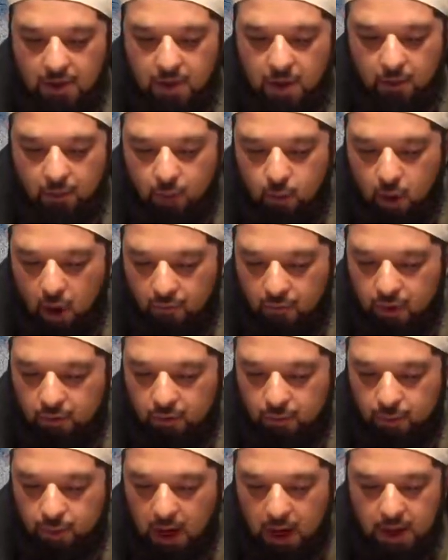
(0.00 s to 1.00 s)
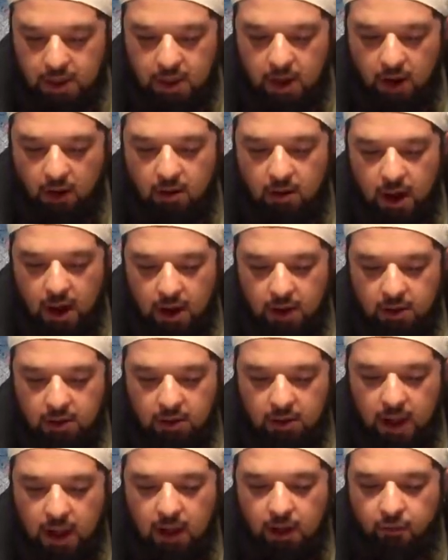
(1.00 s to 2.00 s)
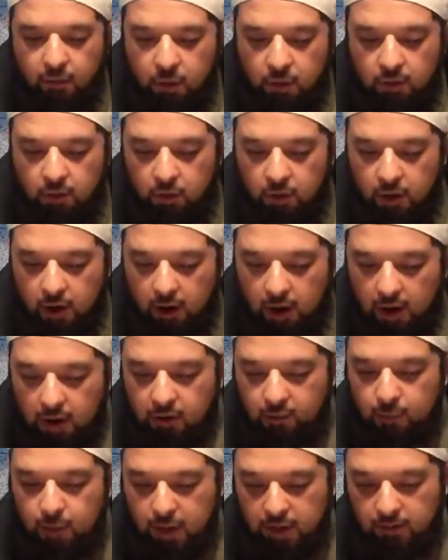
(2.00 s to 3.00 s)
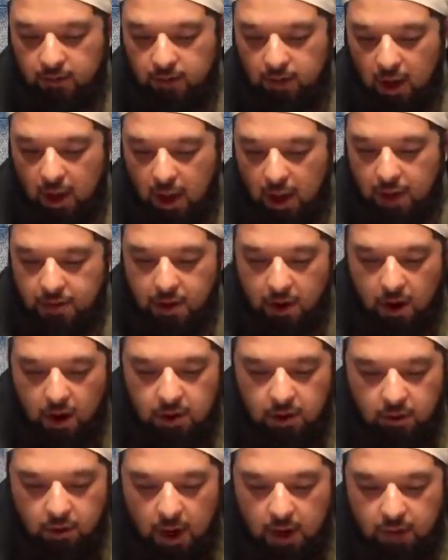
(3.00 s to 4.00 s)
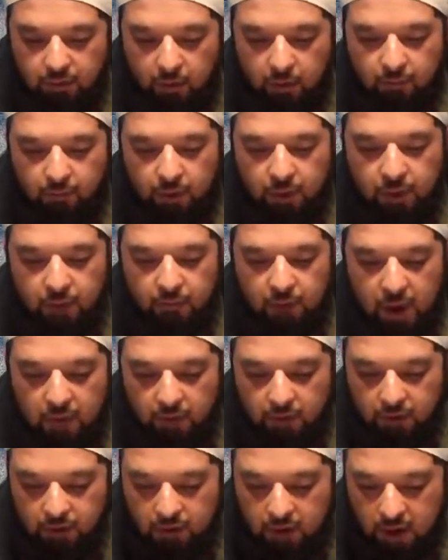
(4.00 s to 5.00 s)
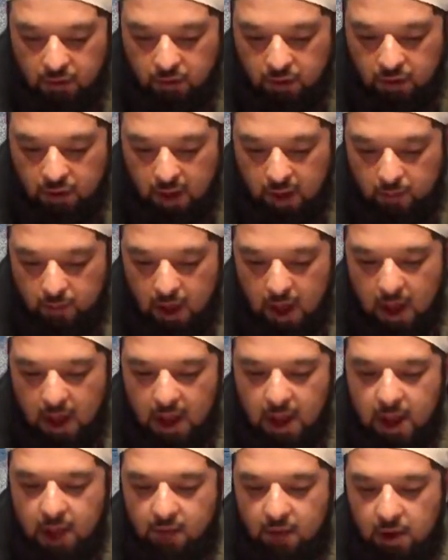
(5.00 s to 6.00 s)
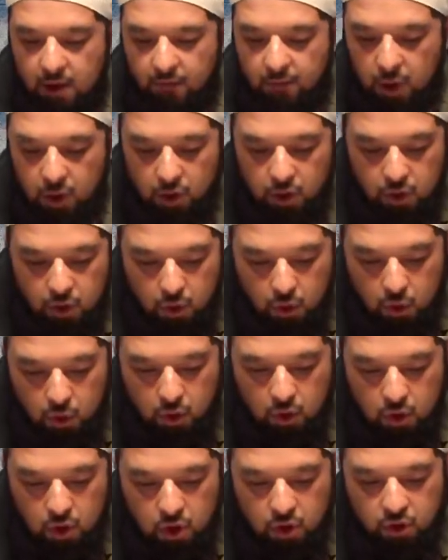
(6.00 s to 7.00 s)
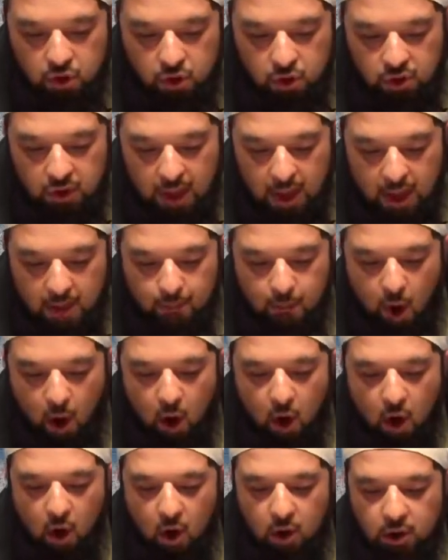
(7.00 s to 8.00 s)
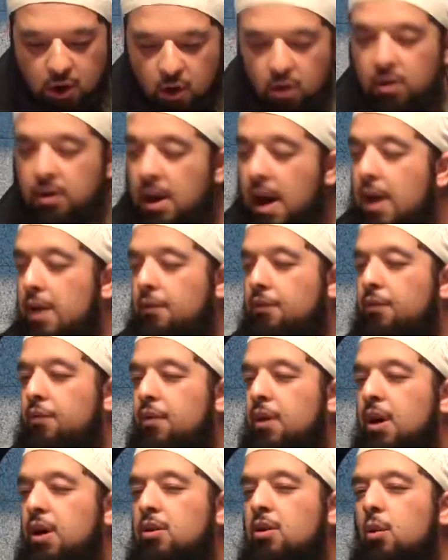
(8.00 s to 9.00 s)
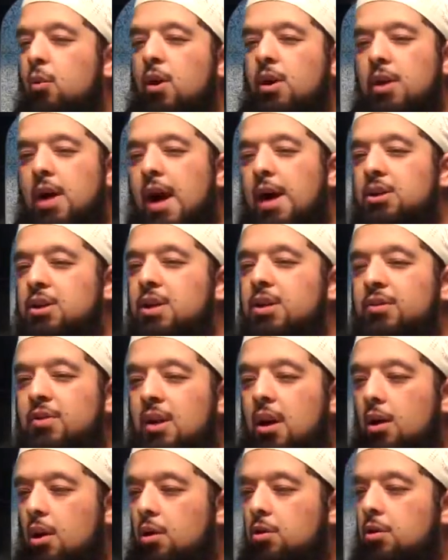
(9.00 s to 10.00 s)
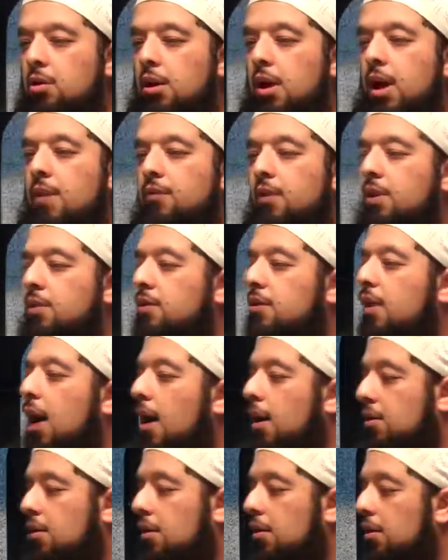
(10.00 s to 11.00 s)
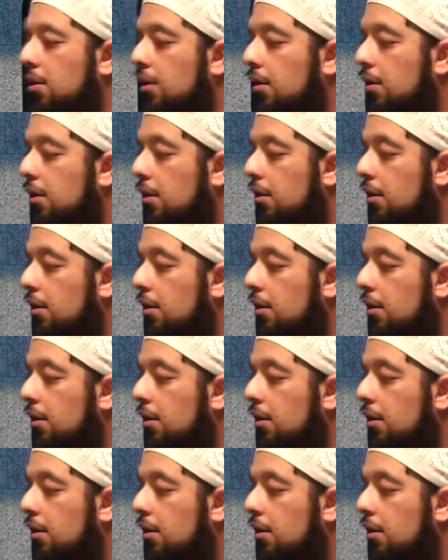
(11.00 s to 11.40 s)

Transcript: And the prophet replied, They are not thankful to their husbands, and they're ungrateful for the favors done to them, even if you do good to them all your life. The word actually is not all your life, it's dahr.